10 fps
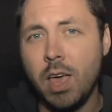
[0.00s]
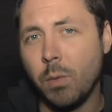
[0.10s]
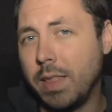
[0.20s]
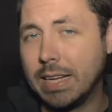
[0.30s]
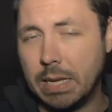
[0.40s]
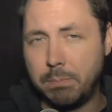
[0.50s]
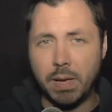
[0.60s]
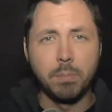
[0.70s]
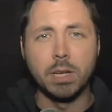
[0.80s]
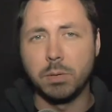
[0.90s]
when they see
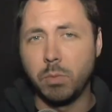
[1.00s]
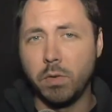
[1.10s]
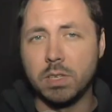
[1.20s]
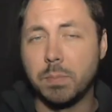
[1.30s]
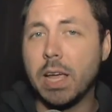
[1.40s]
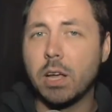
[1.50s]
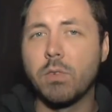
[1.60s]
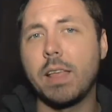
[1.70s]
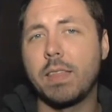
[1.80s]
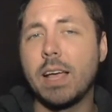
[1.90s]
big-budget movies making
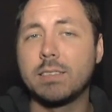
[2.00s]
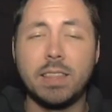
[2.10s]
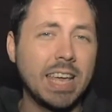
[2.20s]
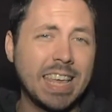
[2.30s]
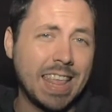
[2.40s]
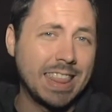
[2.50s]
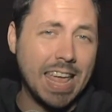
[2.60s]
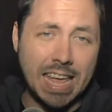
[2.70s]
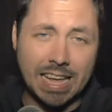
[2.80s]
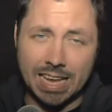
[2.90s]
great things and thinking that
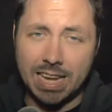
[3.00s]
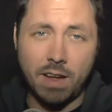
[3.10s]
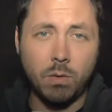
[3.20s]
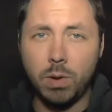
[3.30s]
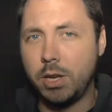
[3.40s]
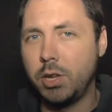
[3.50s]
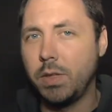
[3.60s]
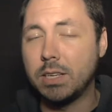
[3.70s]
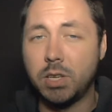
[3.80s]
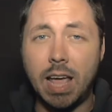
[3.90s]
they can never really do
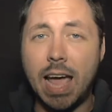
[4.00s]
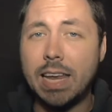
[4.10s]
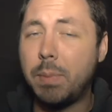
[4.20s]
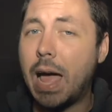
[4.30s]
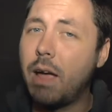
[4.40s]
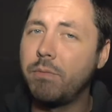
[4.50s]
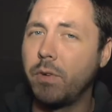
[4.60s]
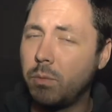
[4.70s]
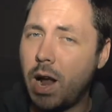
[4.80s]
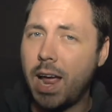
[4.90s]
that. So the idea behind
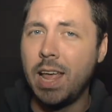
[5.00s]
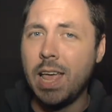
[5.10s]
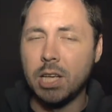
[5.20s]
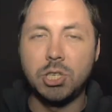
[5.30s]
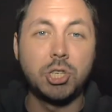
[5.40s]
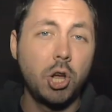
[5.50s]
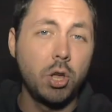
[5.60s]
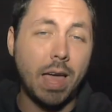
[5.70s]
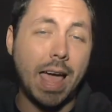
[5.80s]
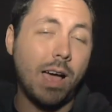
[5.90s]
Film Riot is to show
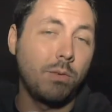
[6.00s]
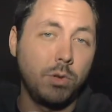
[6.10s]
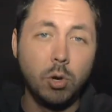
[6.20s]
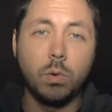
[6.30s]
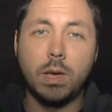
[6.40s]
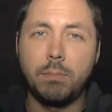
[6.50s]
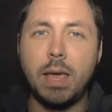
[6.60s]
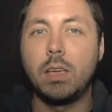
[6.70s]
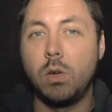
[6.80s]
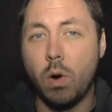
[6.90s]
you how you can
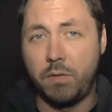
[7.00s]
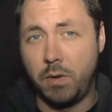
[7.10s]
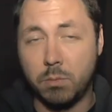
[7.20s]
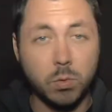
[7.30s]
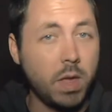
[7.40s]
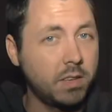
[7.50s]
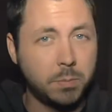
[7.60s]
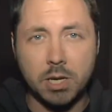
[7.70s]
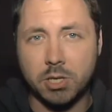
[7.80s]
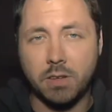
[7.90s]
make your films with
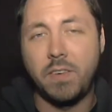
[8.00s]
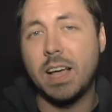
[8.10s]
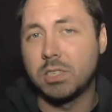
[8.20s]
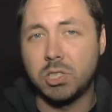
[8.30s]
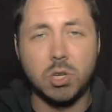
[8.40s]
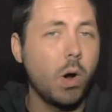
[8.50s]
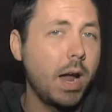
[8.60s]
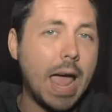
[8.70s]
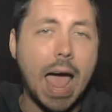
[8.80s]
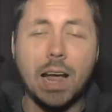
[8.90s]
special effects, the
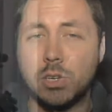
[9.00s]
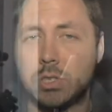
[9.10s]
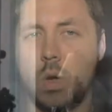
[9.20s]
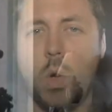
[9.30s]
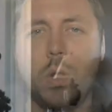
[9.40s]
story, actors, the whole